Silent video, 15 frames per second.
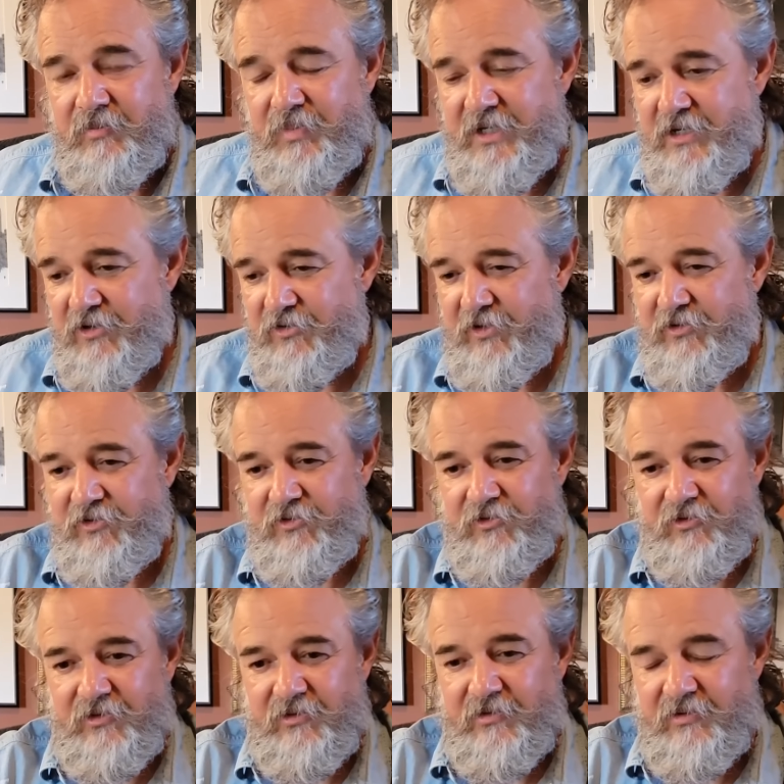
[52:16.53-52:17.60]
because it's
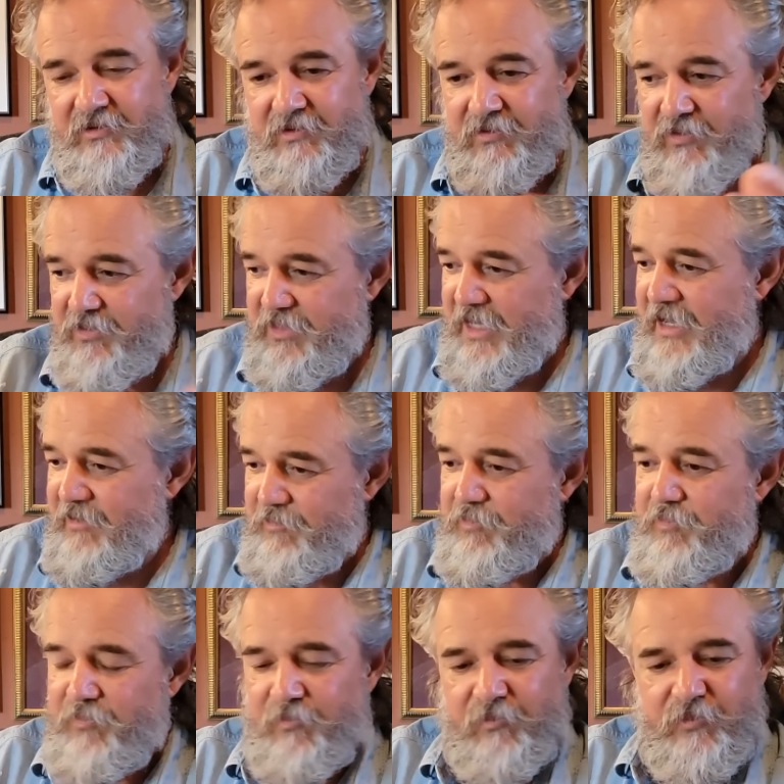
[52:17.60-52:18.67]
that
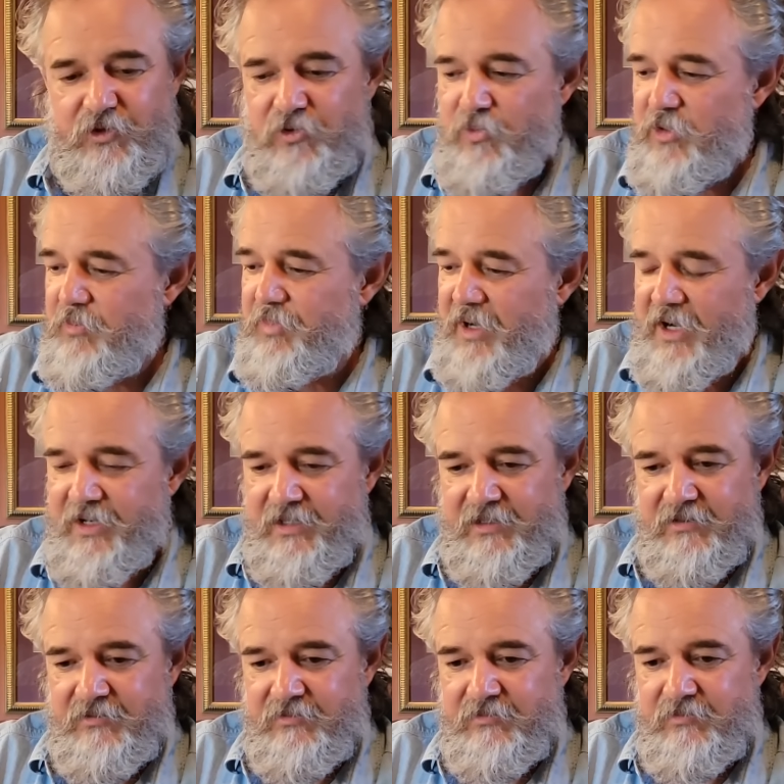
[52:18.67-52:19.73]

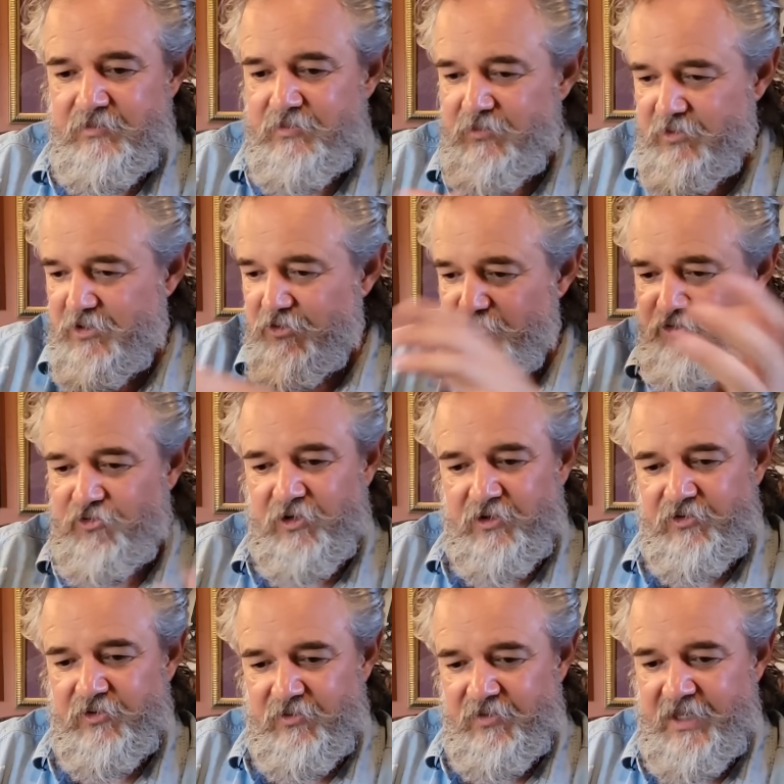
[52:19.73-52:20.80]
unibody
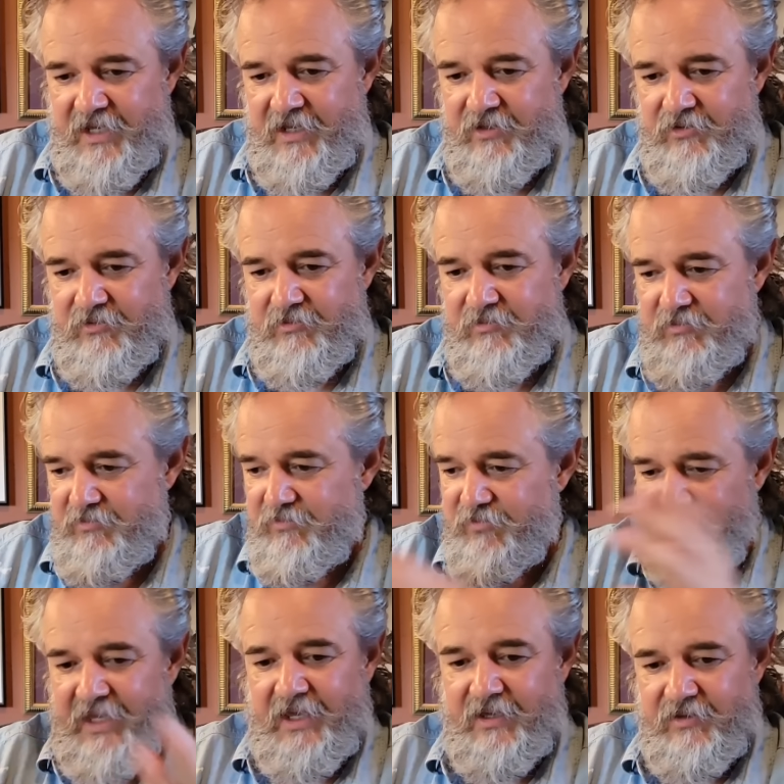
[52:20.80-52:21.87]
construction of that
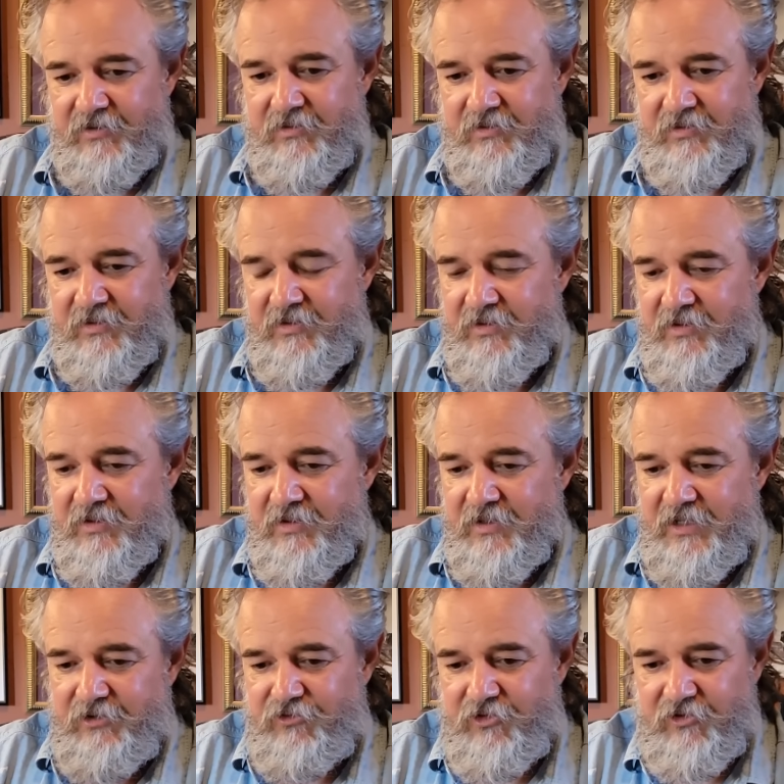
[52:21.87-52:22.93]
van
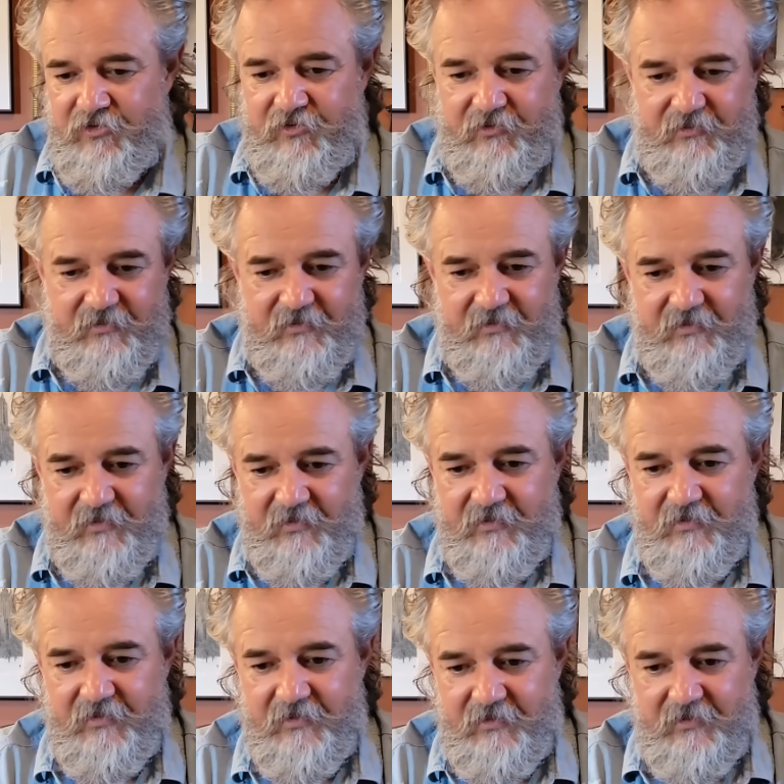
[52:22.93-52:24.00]
is just
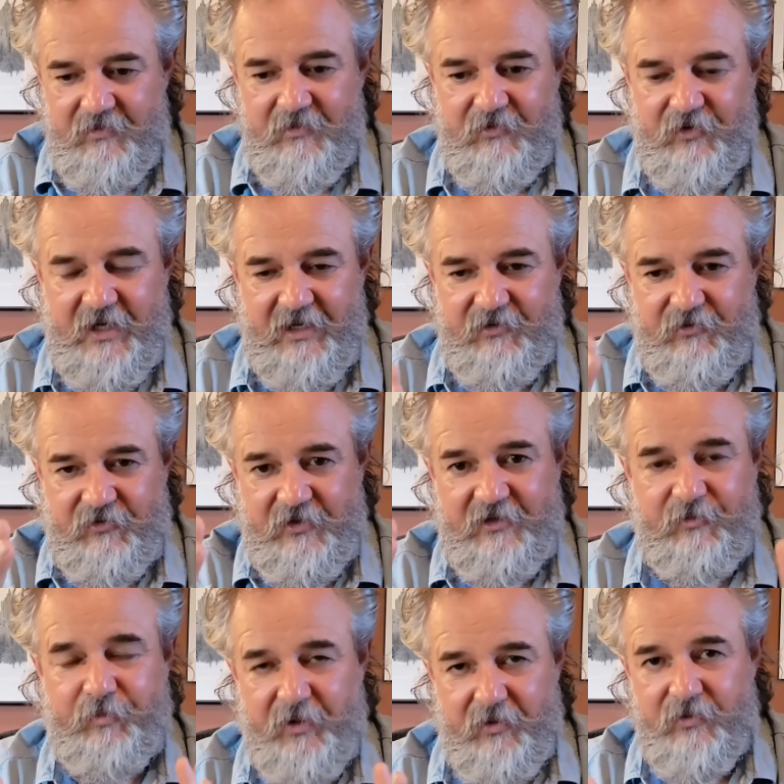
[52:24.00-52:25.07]
it's got
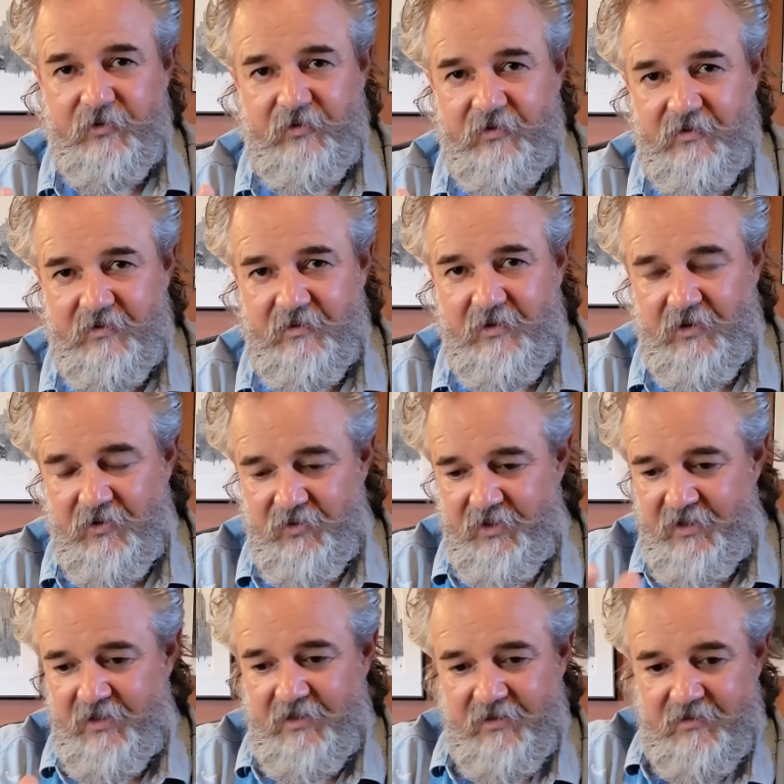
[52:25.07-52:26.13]
six bolts
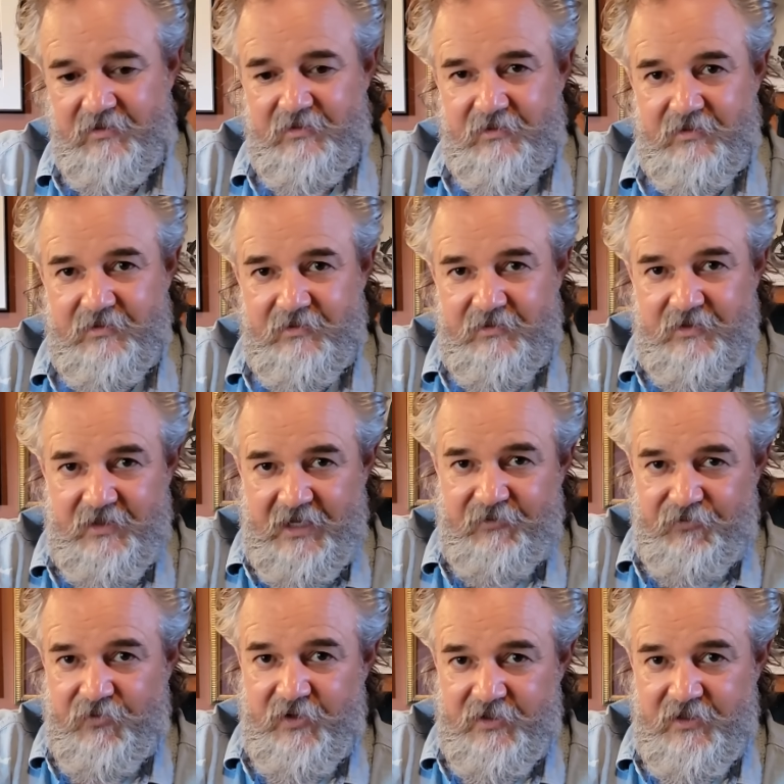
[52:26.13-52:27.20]
holding it to that
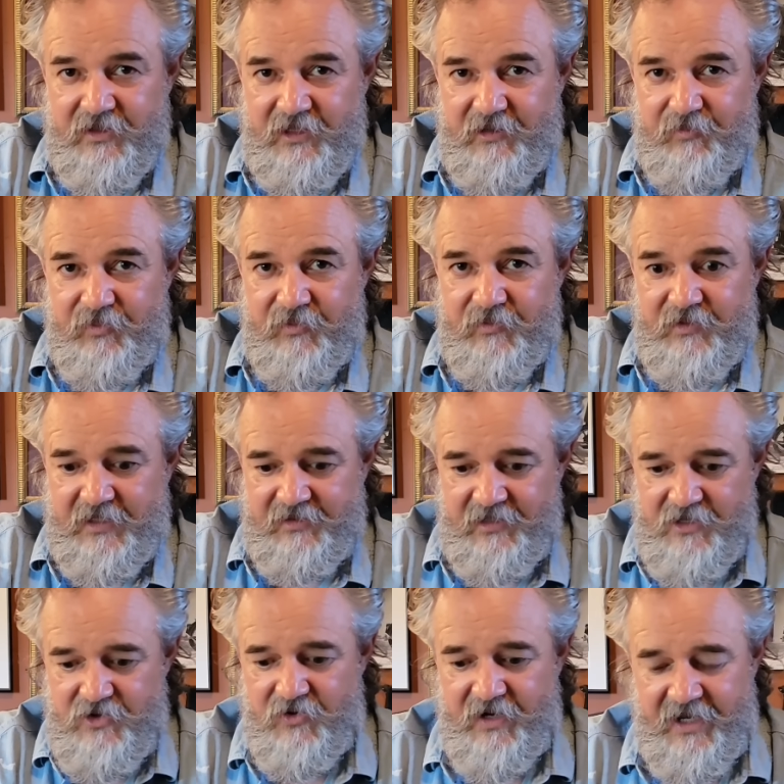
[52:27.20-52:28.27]
front clip that
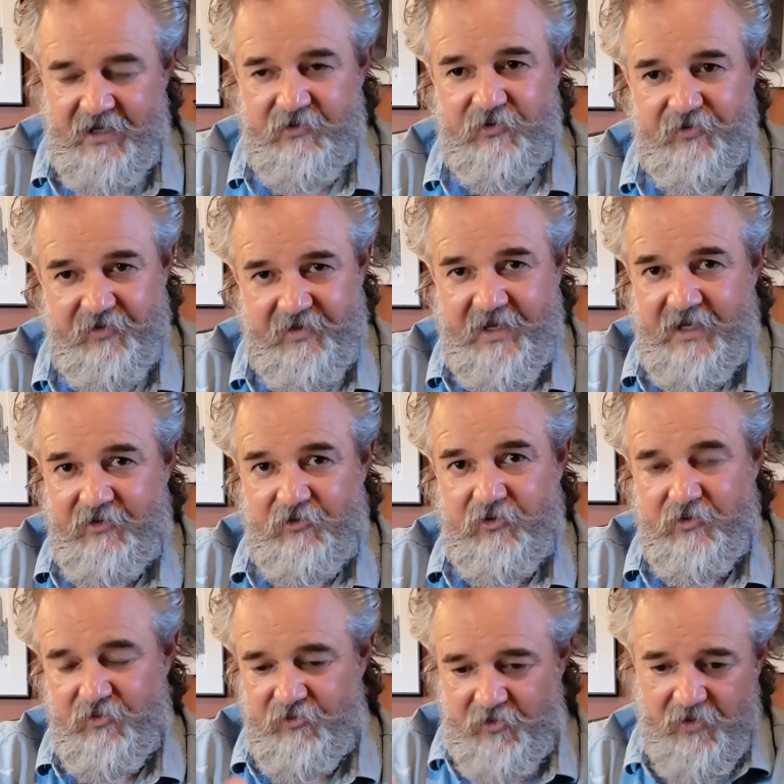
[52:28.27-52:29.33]
then your axle's attached
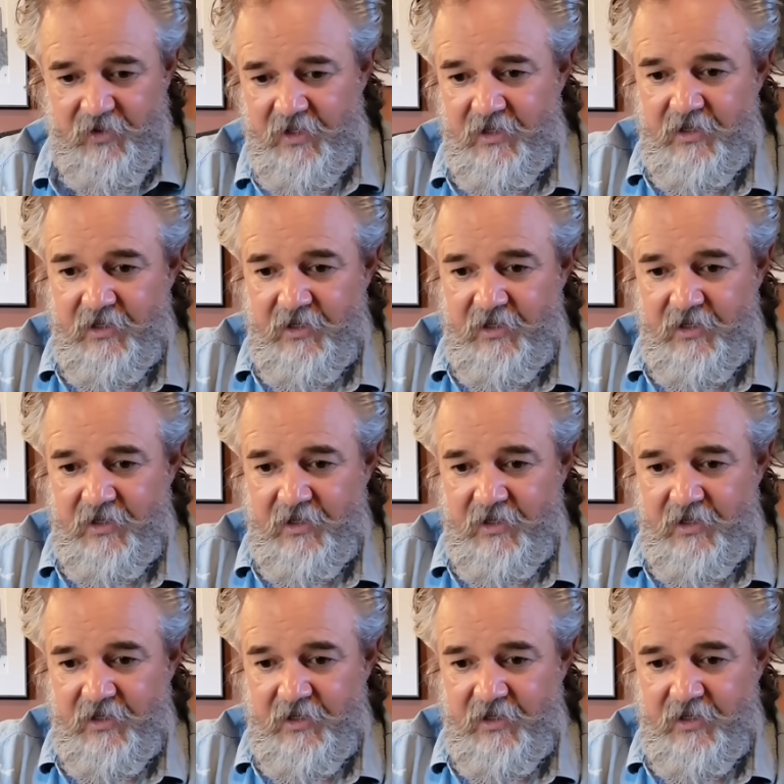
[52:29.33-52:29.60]
to. So,